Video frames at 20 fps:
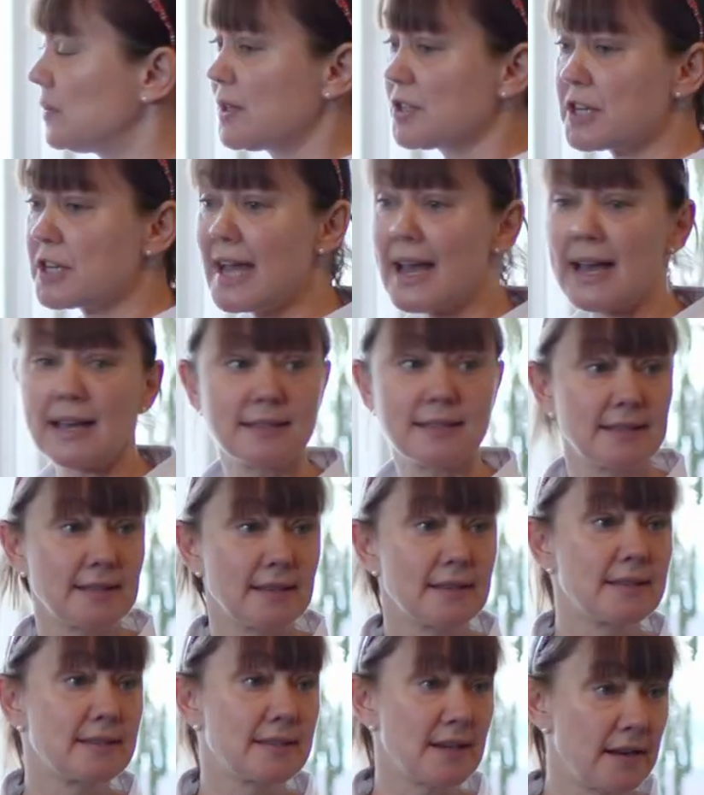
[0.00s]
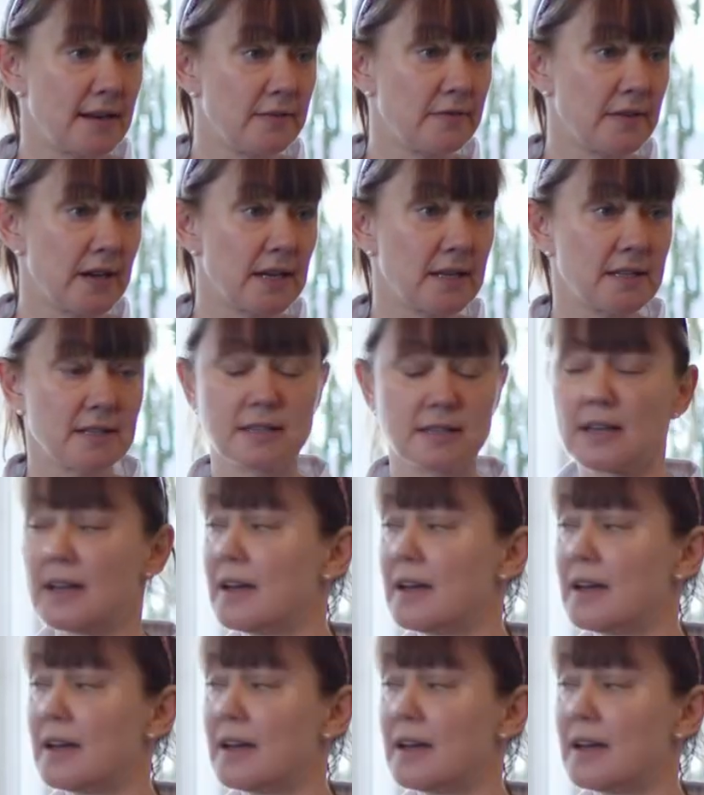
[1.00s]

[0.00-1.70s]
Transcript: which has side effects.